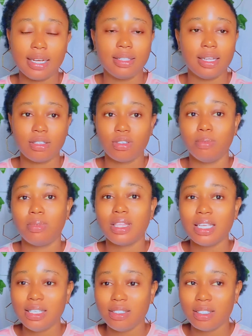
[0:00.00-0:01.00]

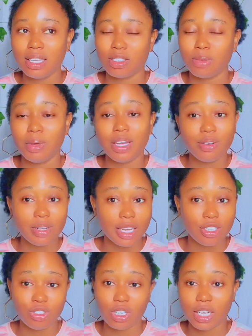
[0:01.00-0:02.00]
there's some
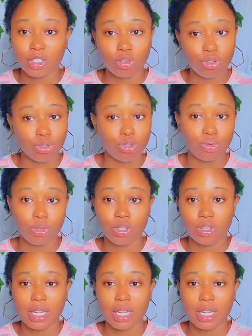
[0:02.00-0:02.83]
ingredients you cannot use with your